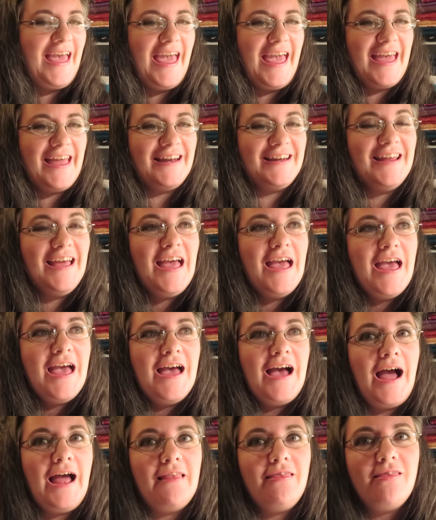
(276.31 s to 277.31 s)
And
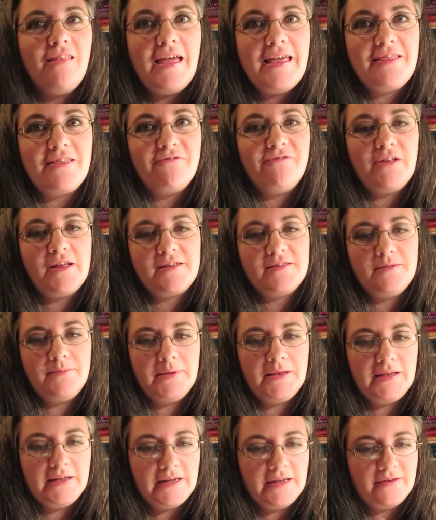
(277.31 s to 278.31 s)
I like the
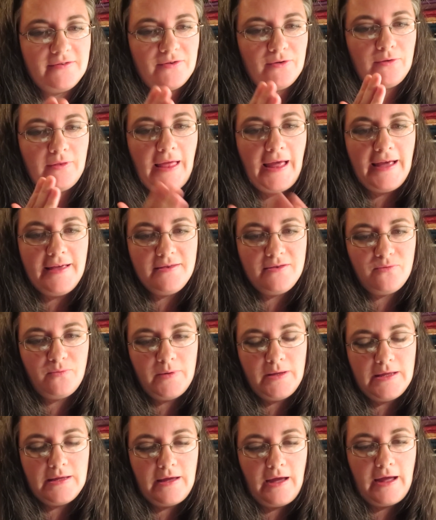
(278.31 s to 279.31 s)
flexibility. So last
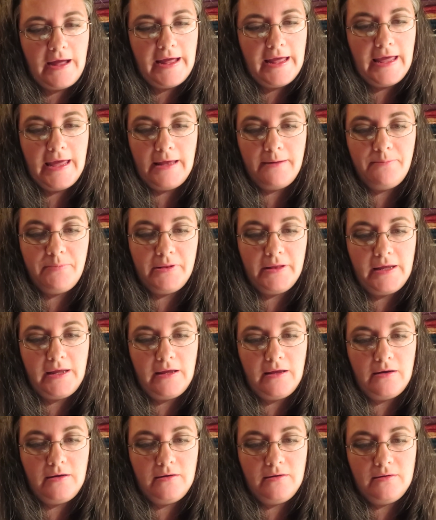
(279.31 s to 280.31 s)
week I had
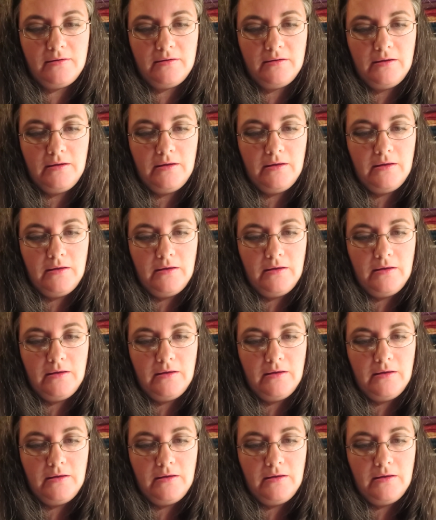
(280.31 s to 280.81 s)
planned